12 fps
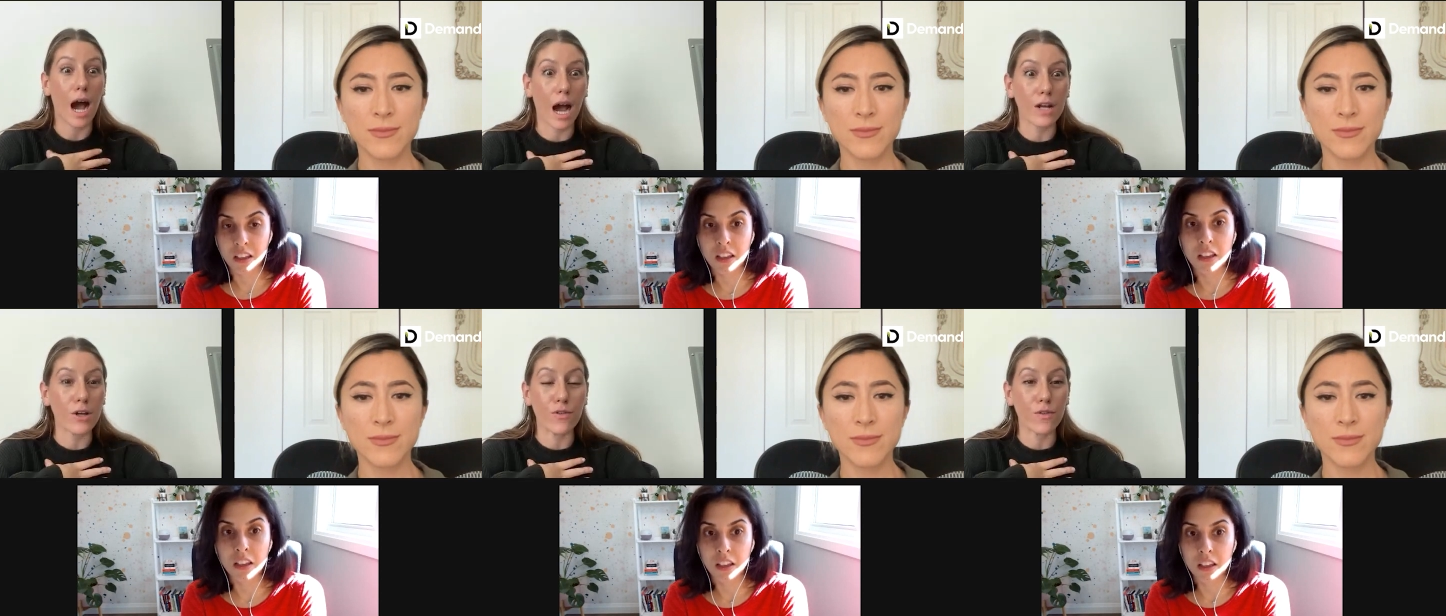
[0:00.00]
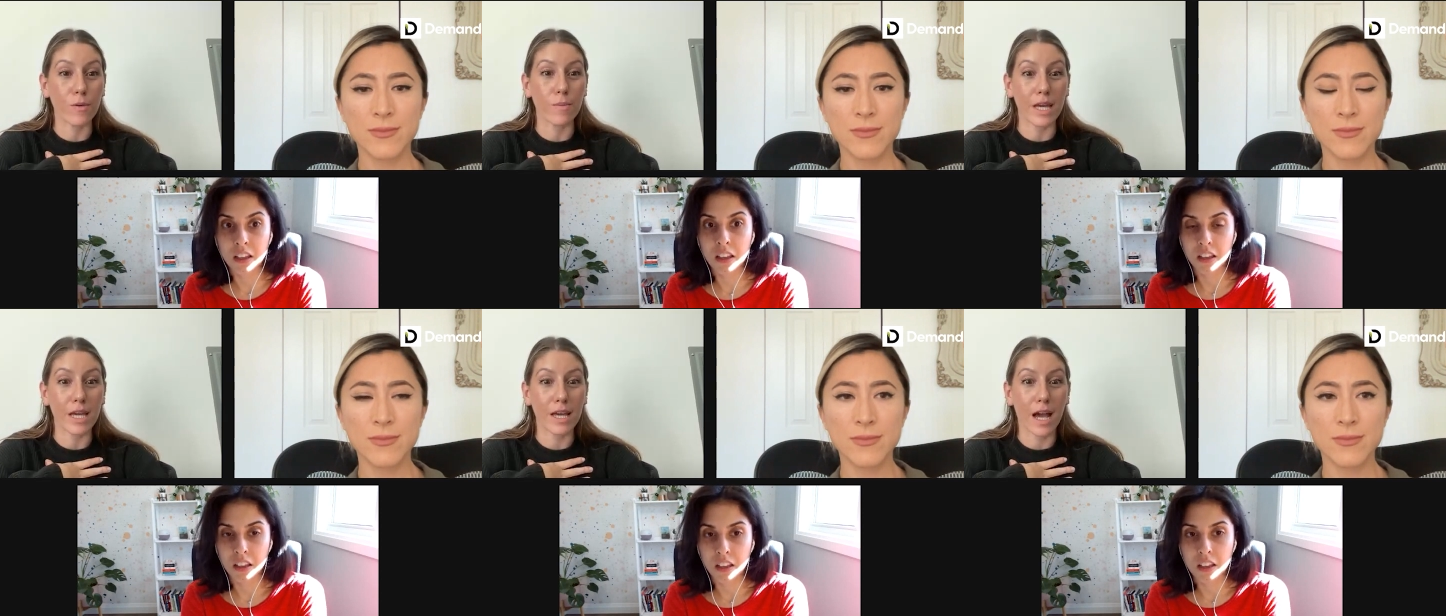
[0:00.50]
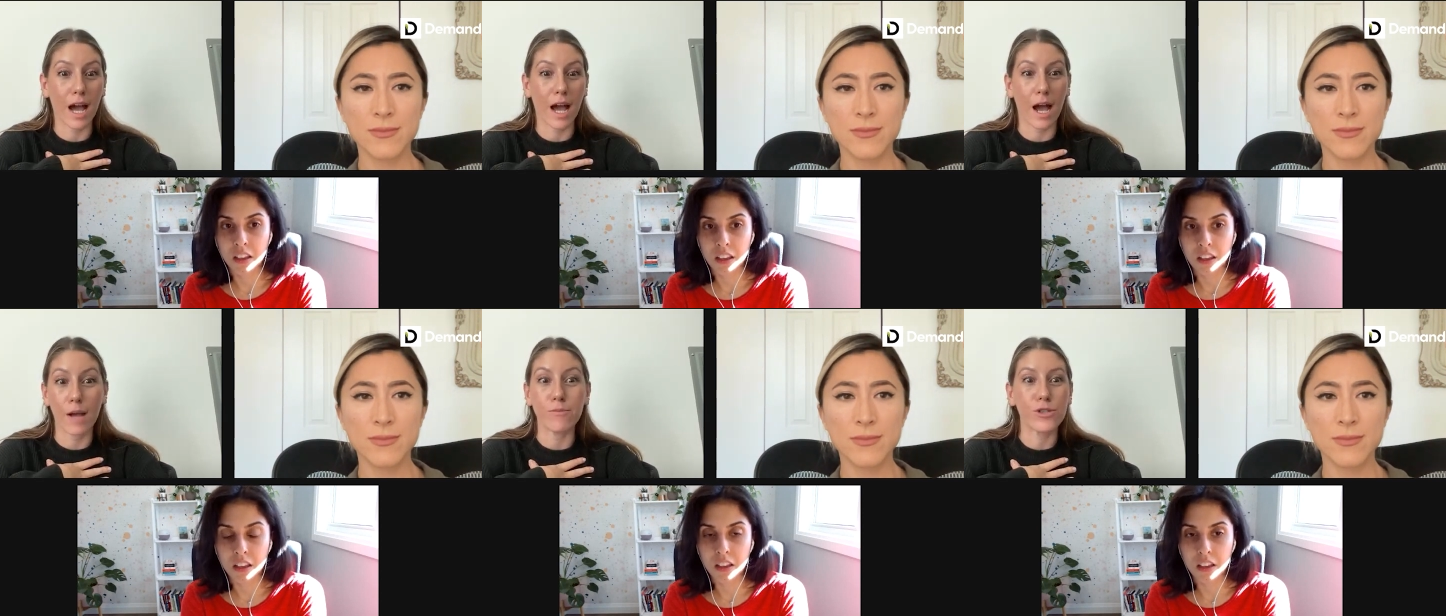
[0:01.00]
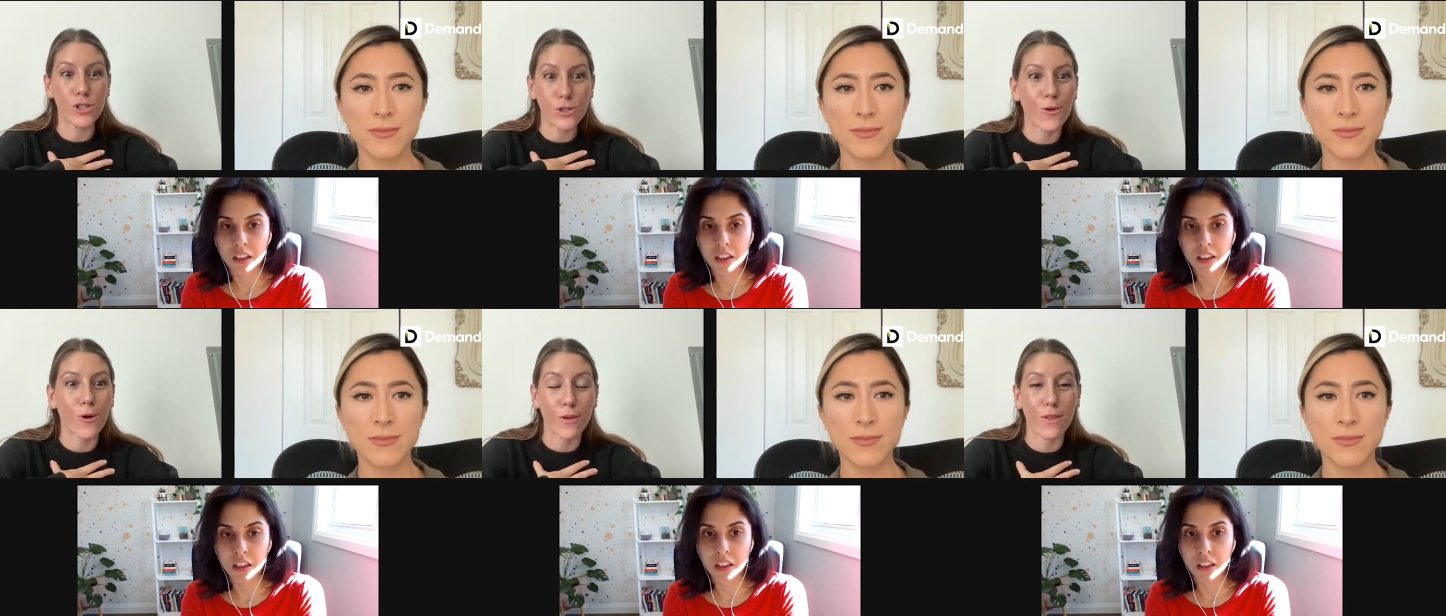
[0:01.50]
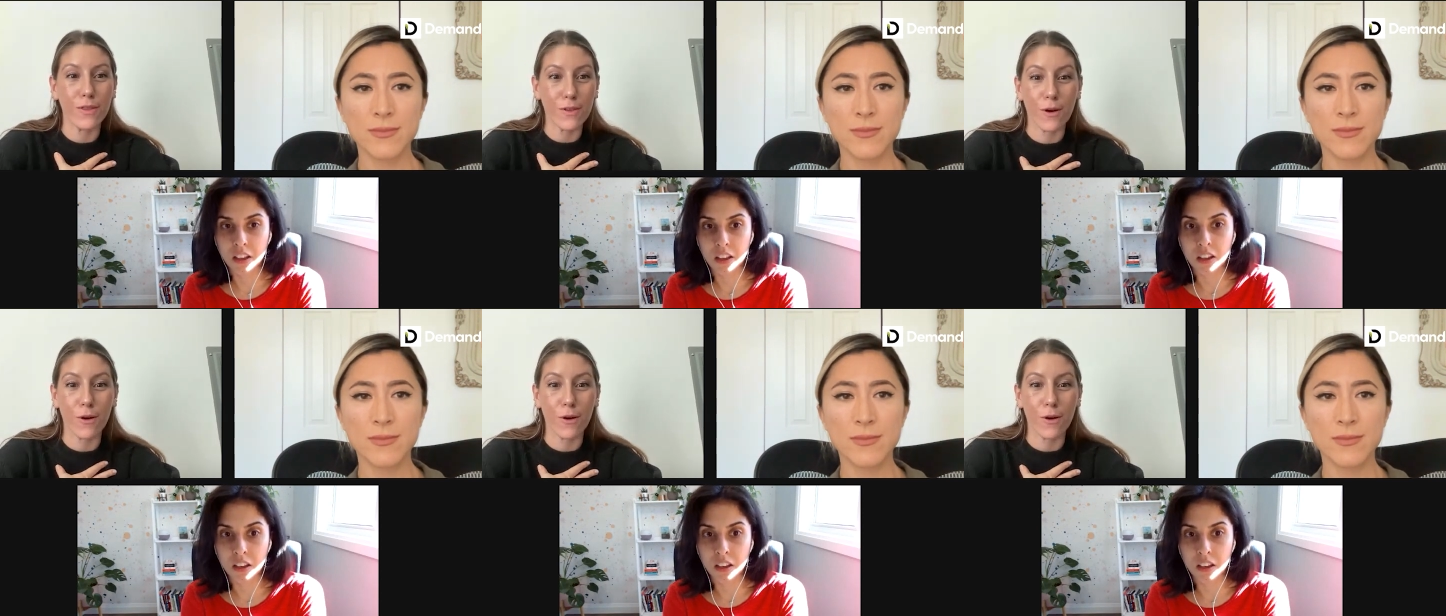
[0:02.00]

Speaker 1: I know for me, I, I'm sure that there